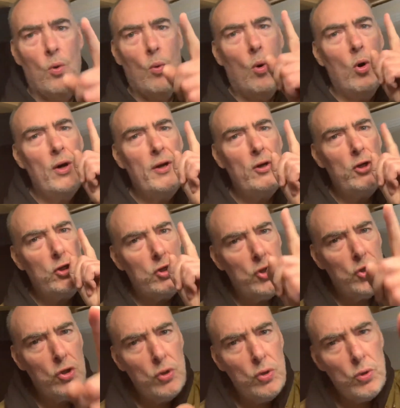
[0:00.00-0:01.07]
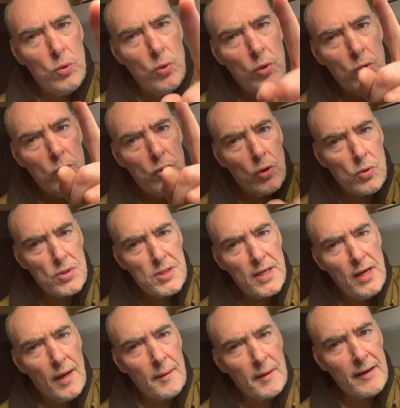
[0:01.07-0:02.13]
What you do. See
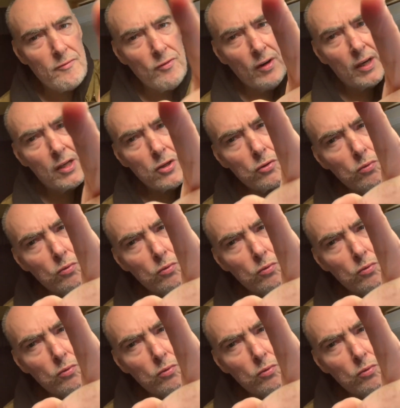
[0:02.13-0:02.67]
that? I'm getting very close.